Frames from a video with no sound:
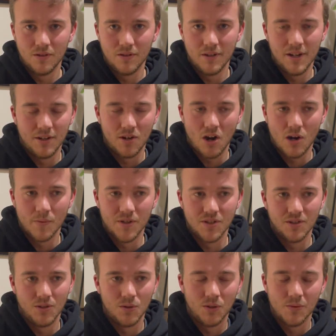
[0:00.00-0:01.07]
in garbage,
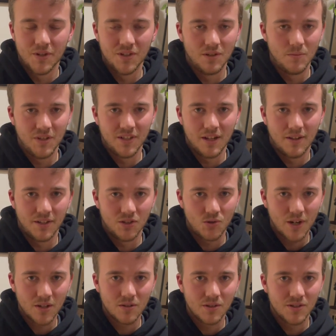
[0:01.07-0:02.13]
and the only reason he'd be selling his
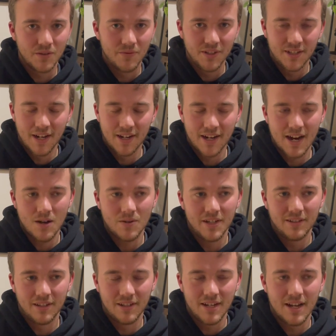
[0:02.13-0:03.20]
trailer is if he's getting out. He
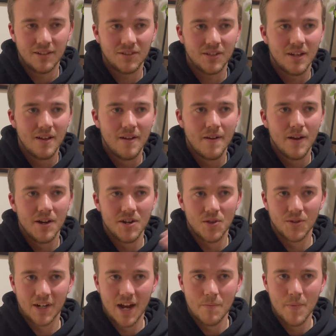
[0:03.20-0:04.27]
said yes.
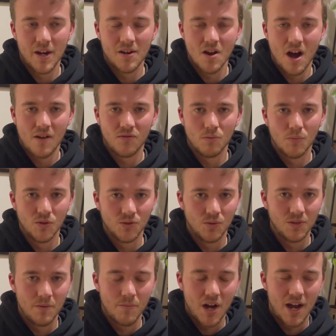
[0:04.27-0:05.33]
Another guy made an offer, but was
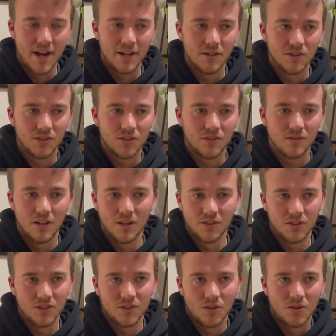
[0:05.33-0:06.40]
only buying a
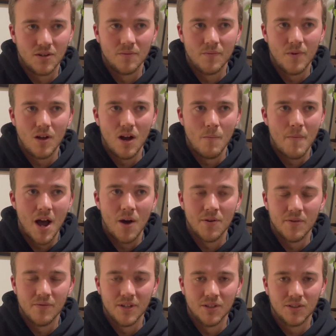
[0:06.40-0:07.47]
certain amount
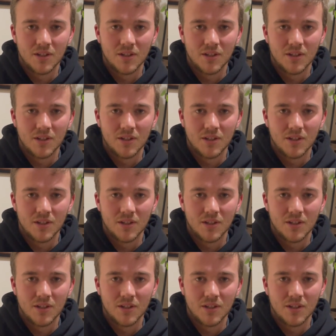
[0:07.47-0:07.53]
of his